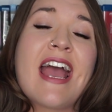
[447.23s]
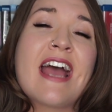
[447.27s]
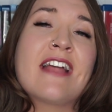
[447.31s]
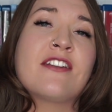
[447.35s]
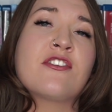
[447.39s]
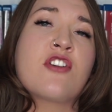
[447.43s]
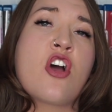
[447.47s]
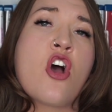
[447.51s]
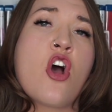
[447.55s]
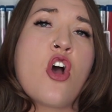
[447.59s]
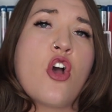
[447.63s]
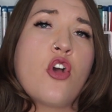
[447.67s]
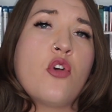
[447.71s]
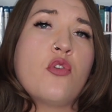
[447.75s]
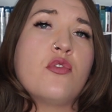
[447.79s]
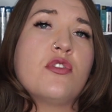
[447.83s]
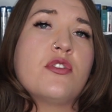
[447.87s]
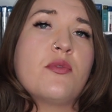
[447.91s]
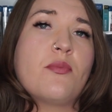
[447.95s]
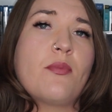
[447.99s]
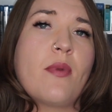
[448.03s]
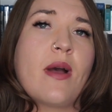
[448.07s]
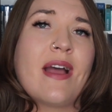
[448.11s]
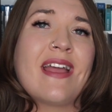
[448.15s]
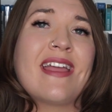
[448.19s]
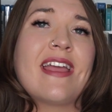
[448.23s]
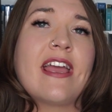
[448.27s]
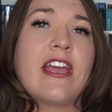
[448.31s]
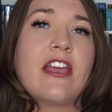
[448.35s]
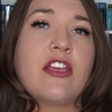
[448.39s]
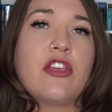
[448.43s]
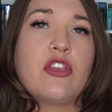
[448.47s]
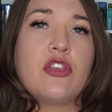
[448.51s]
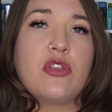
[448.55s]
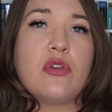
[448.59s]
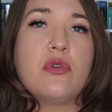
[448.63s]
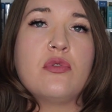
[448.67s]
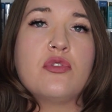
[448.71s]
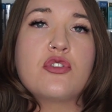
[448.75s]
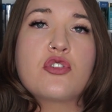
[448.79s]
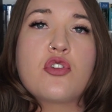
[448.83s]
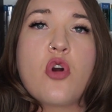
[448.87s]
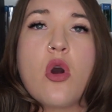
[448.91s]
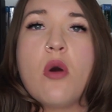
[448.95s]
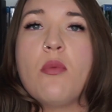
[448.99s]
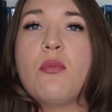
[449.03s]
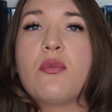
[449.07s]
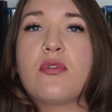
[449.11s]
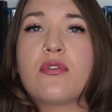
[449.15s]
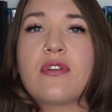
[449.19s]
and are owned by a huge
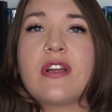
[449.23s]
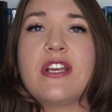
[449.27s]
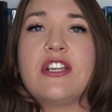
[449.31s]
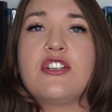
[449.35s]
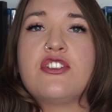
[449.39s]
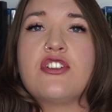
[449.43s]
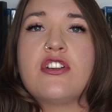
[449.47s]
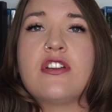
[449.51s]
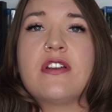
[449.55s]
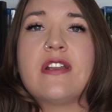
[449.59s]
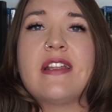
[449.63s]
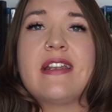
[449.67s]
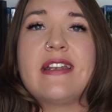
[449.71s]
corporation